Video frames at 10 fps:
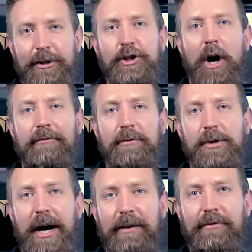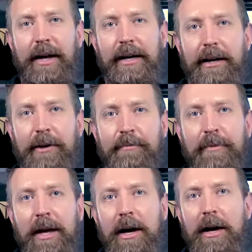John from Dragonfly here.
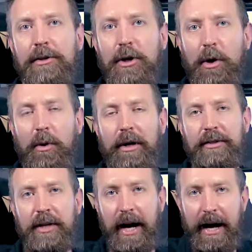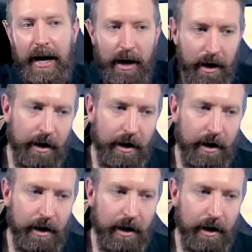So today